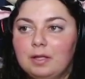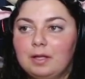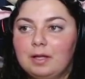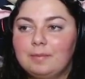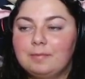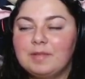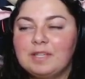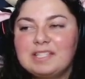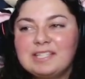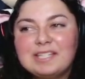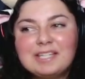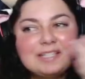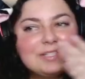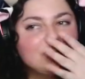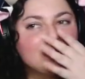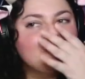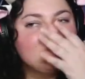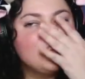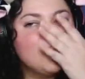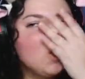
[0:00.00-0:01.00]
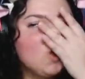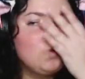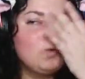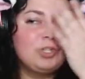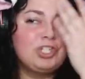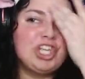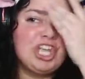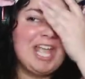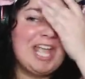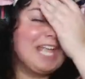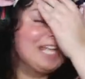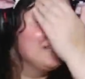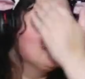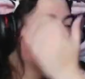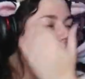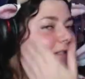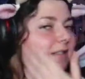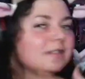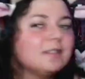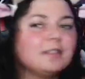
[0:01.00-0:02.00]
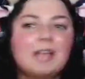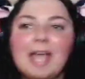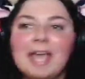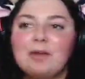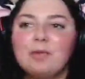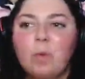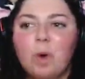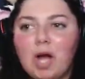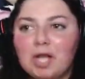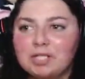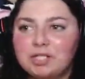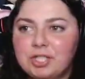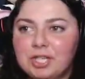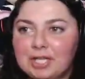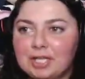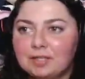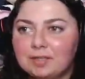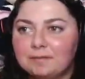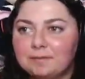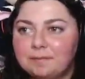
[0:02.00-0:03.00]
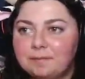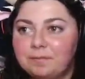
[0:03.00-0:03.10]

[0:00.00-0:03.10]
I'm listening to NewJeans and watching.